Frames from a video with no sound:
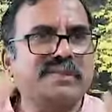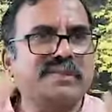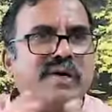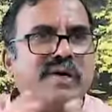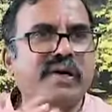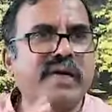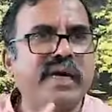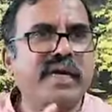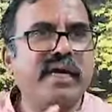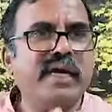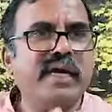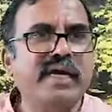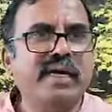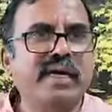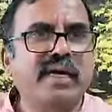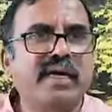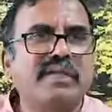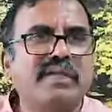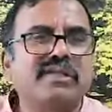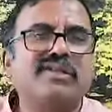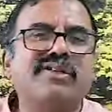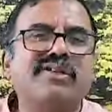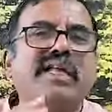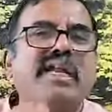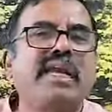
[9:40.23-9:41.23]
Okay.
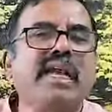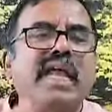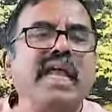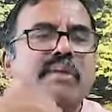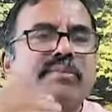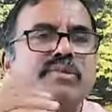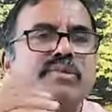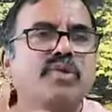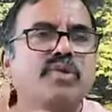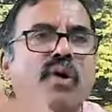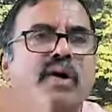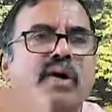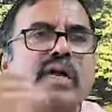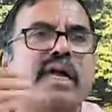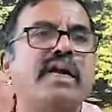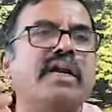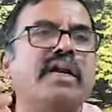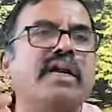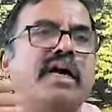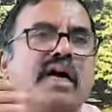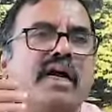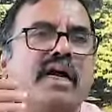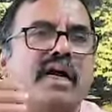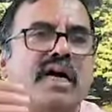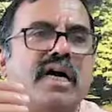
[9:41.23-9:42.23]
So the names don't
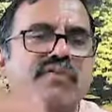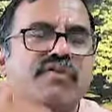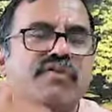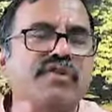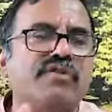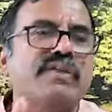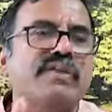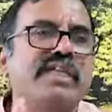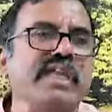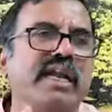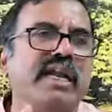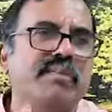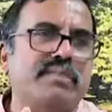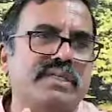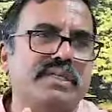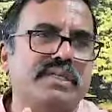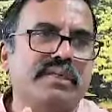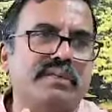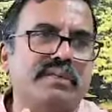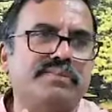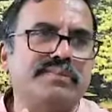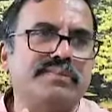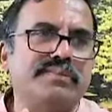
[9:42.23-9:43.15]
get confused with the names.